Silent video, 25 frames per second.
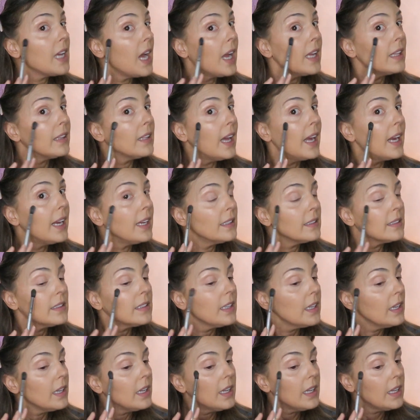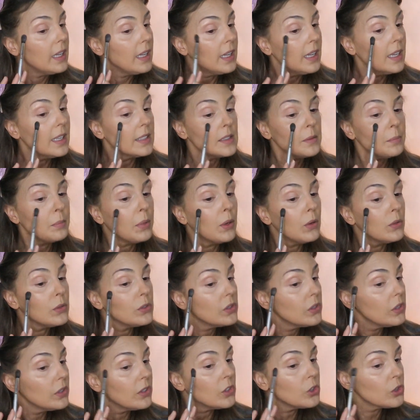highlight as
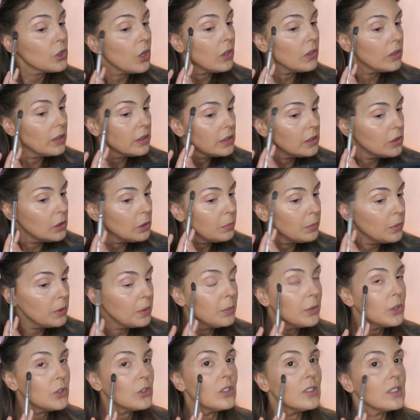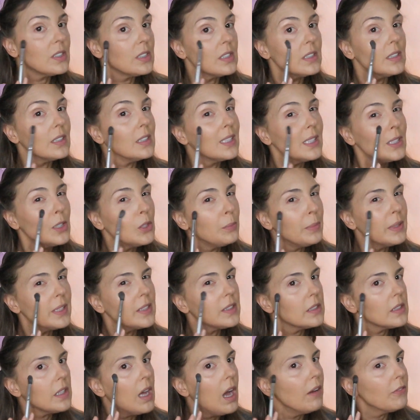opposed to the Charlotte Tilbury, which is just a little
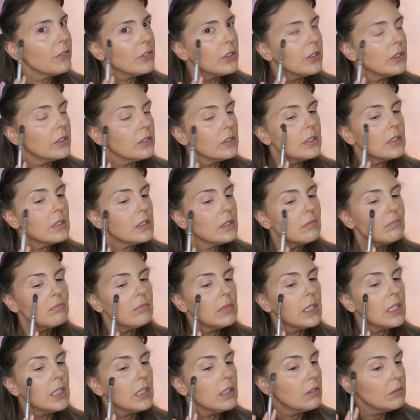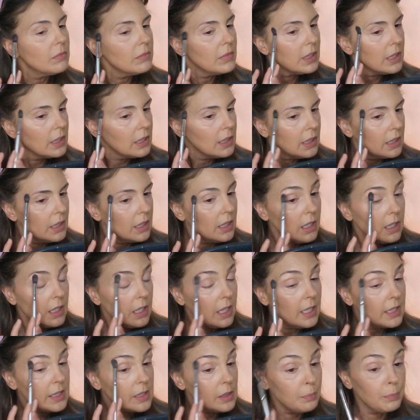bit softer. You know,
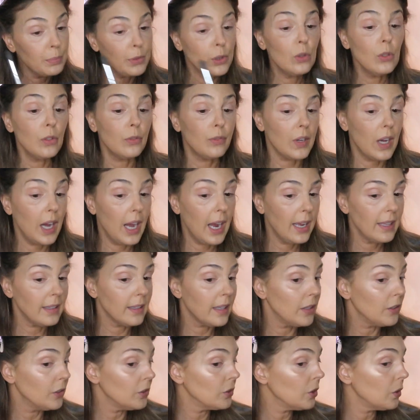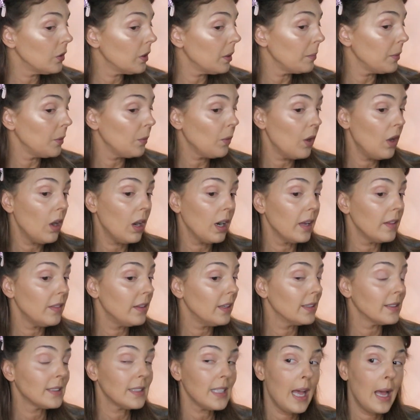it's a beautiful highlighter, don't get me wrong. I
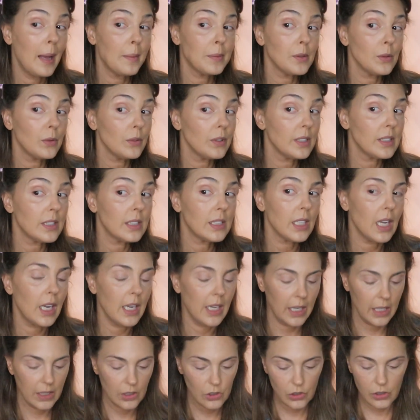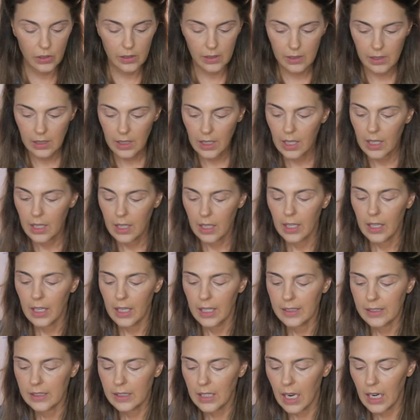think it's absolutely stunning. It's just,
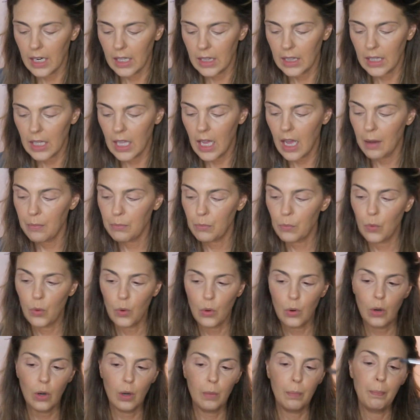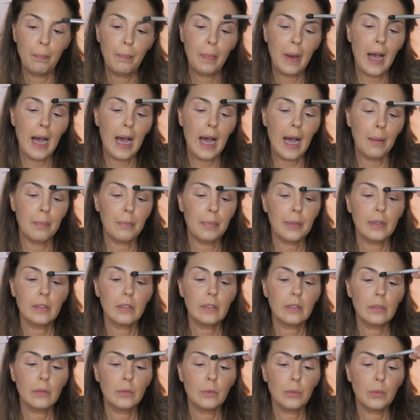it's got a lot more pop,
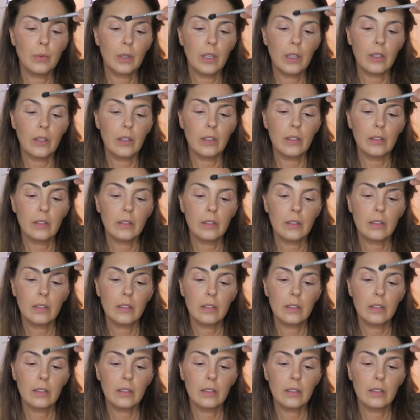where